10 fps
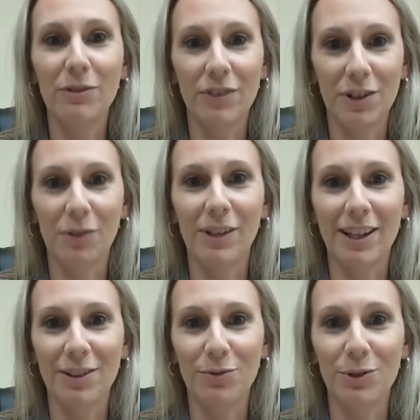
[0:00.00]
if you don't
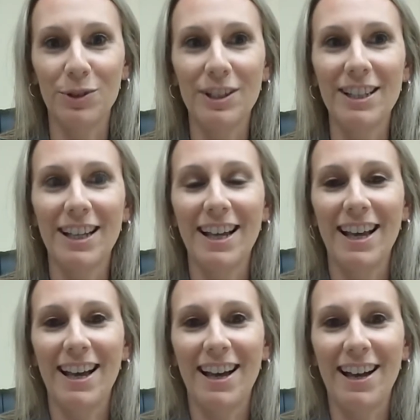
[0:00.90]
like the rules.
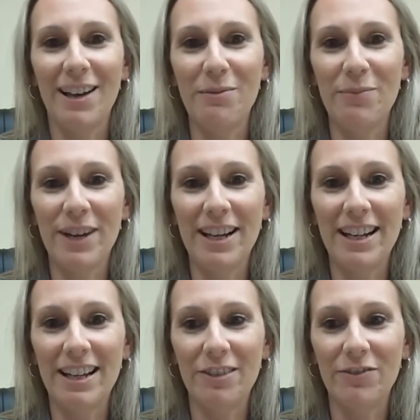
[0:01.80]
Uh, but
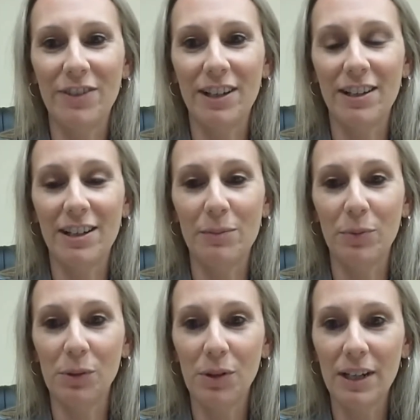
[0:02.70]
if uh, an
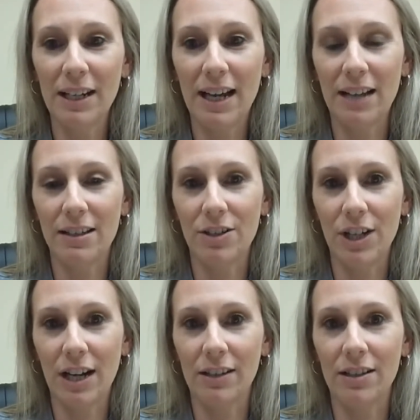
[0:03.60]
employee has a
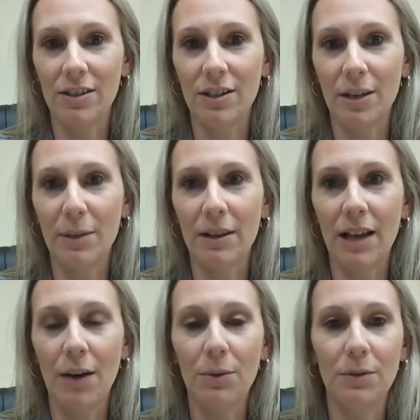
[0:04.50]
challenge, I mean,
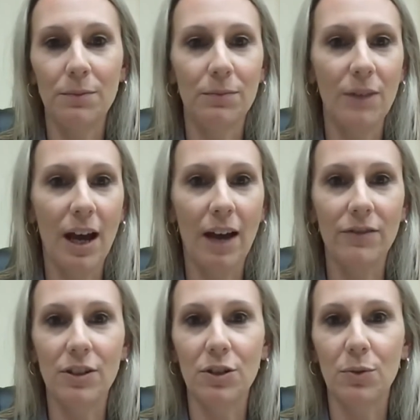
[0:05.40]
that would have
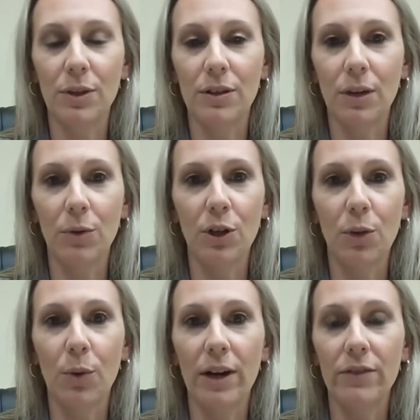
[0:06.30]
to do with uh, you know
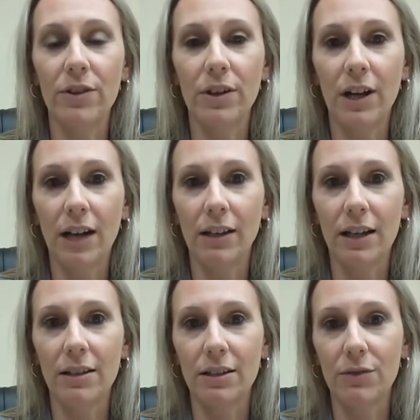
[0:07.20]
whatever their
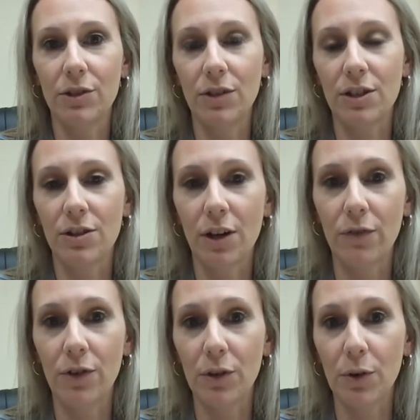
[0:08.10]
guidelines and restrictions are
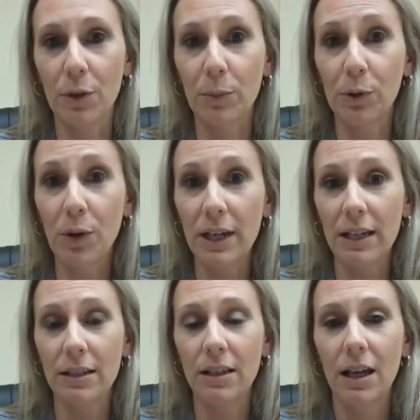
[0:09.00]
for their own
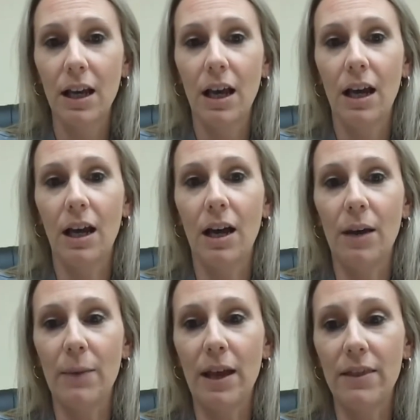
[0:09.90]
employees,
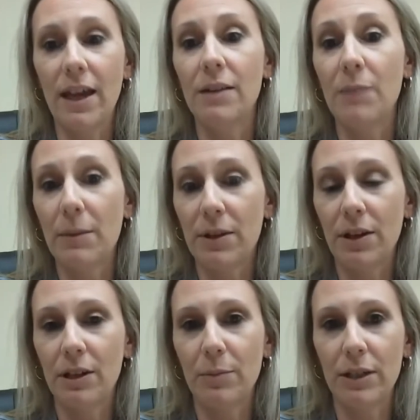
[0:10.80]
um, and then maybe
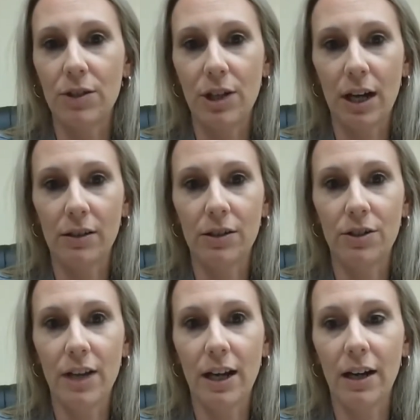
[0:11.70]
there could be a
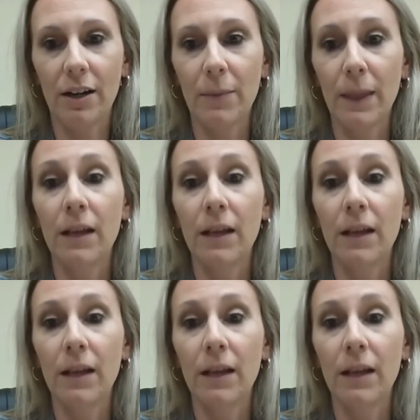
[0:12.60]
challenge there.